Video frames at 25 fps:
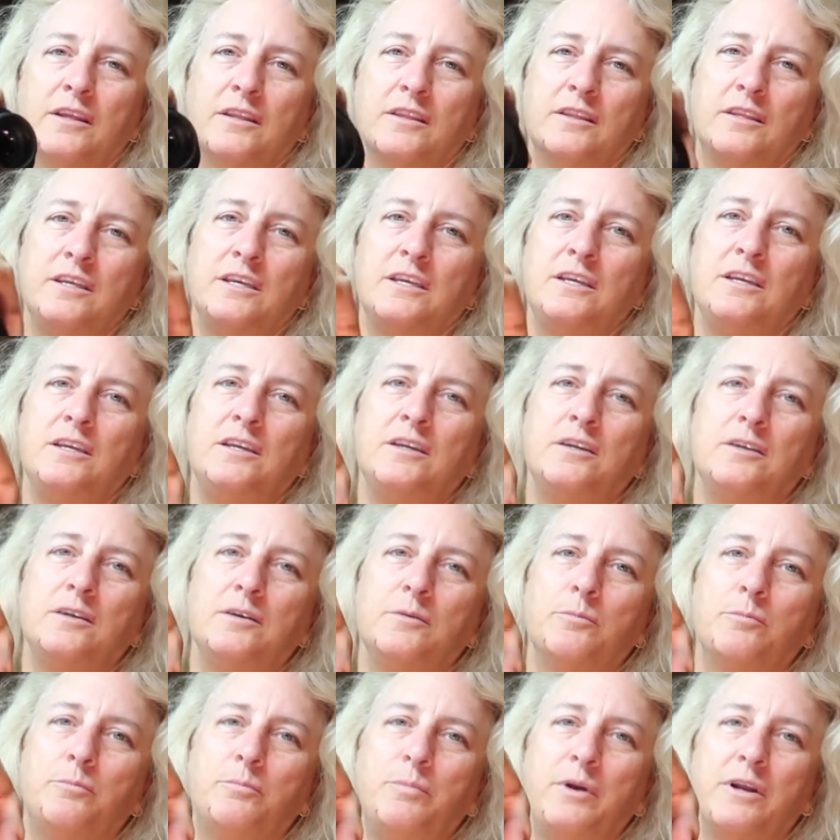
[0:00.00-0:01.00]
the
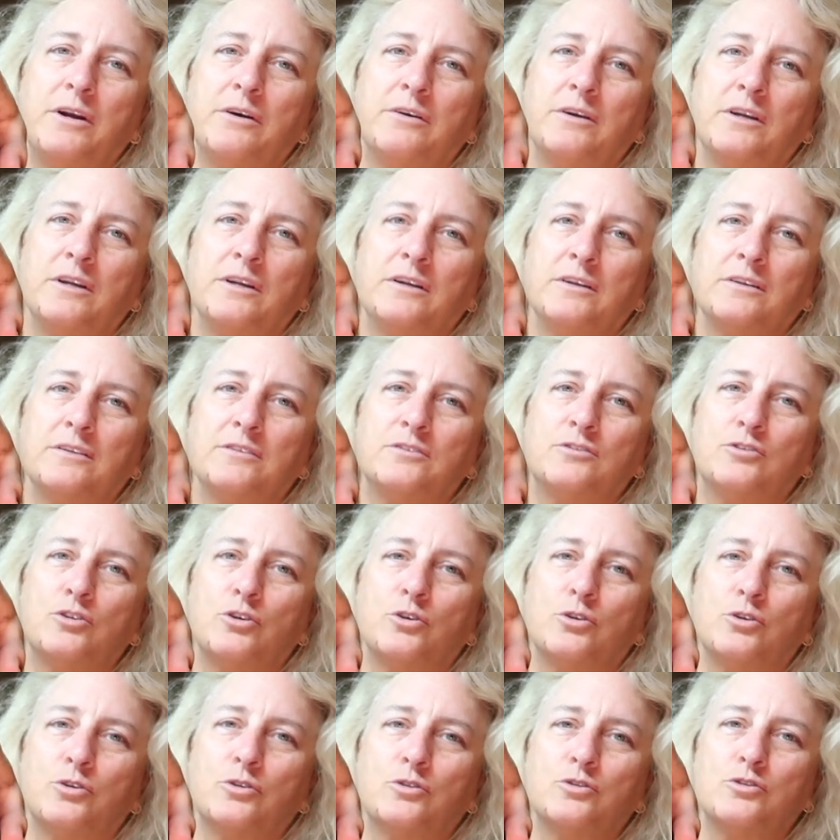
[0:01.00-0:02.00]
bearing
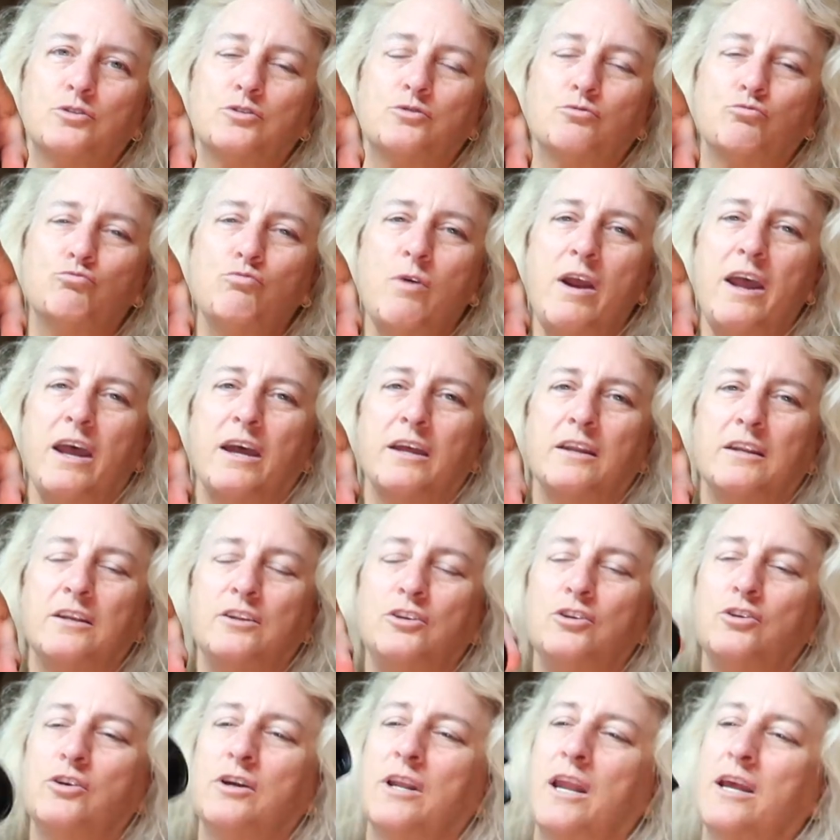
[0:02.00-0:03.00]
turns red
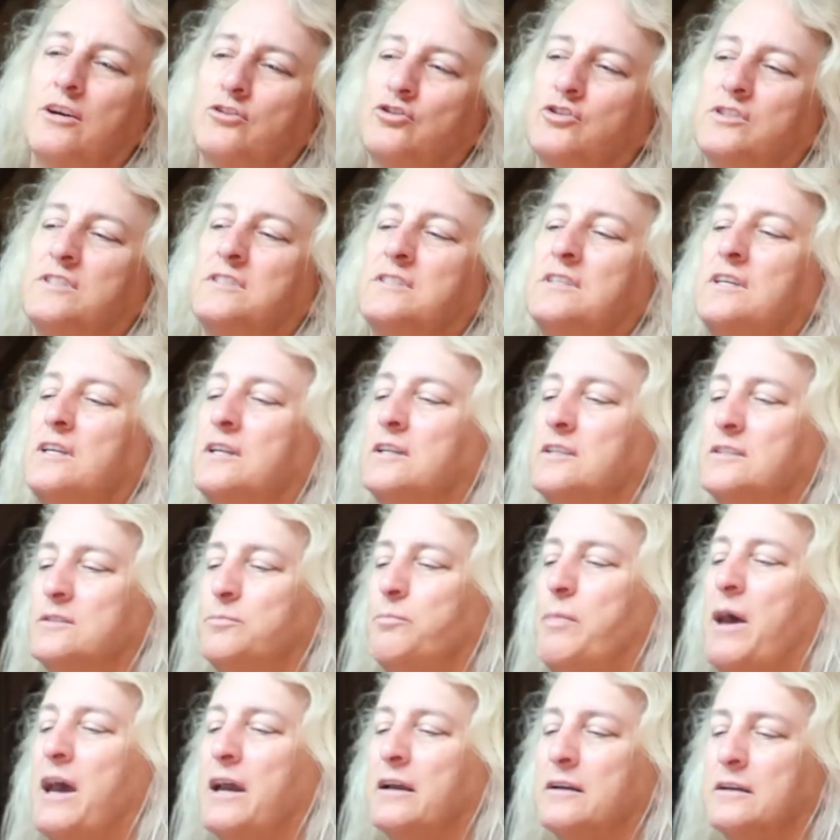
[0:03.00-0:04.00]
and you can actually see it. It's
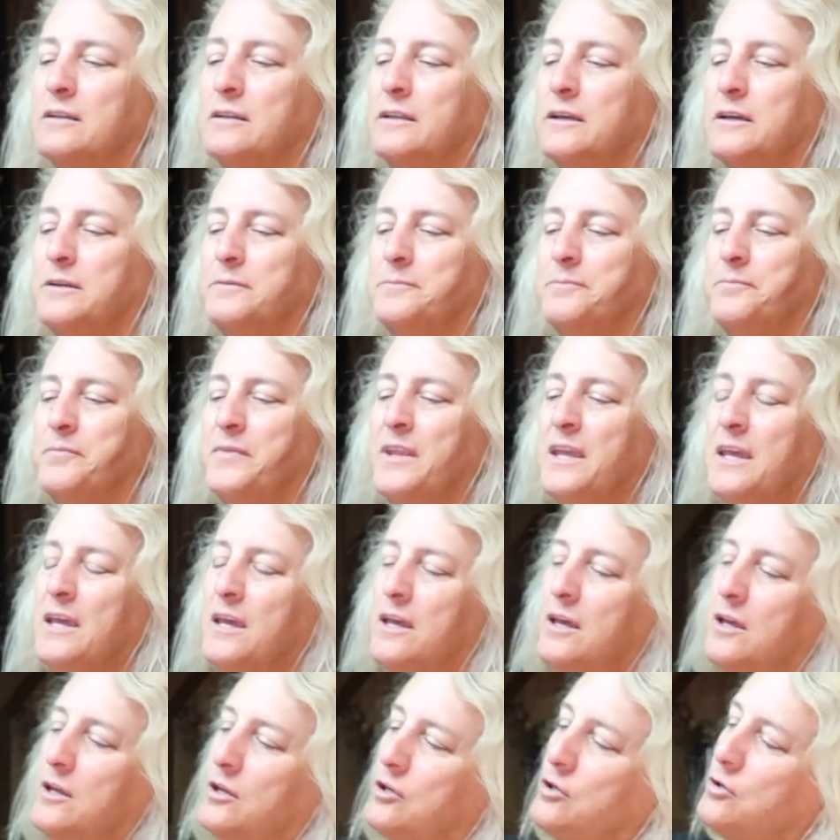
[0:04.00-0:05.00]
backlit.
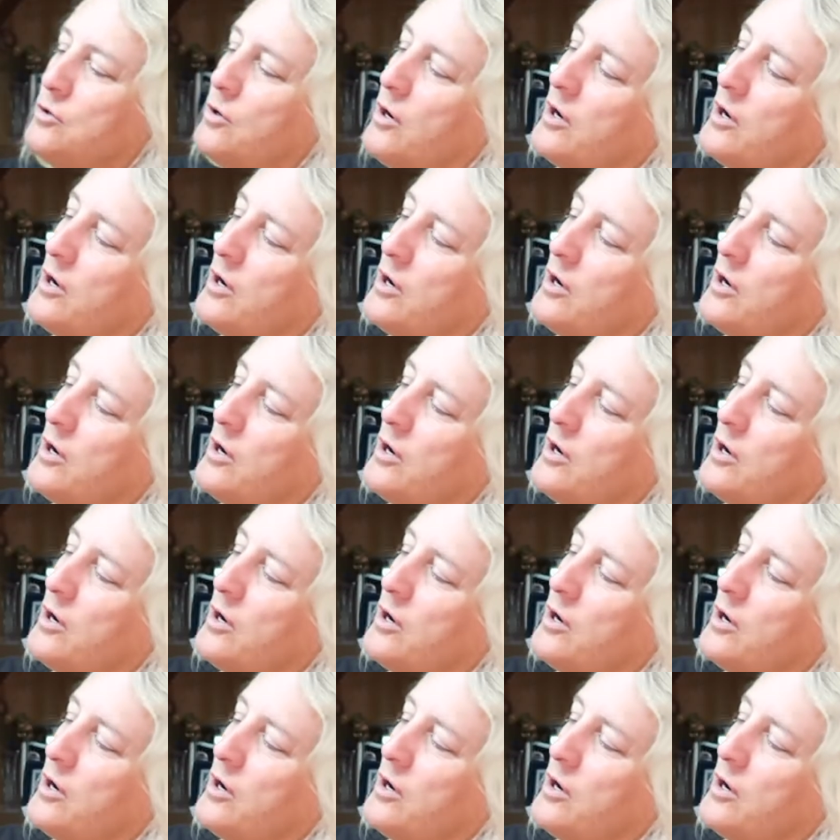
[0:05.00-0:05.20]
You